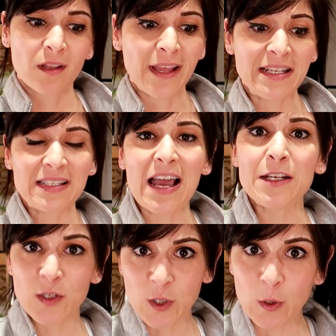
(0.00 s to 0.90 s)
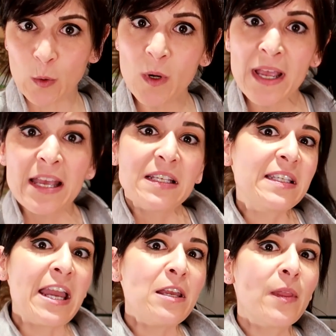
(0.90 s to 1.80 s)
like size 2
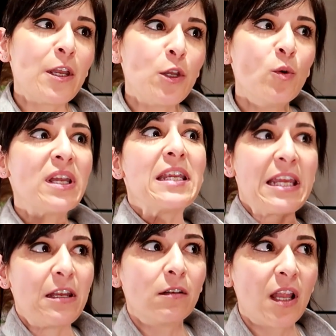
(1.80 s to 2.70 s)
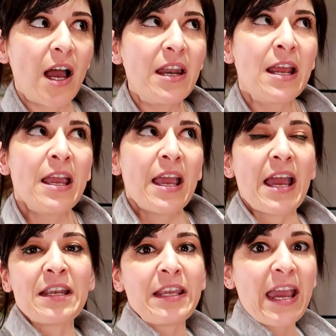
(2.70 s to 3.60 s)
saying that you can eat a lot
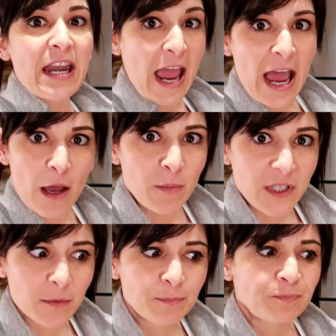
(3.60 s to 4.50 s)
and get abs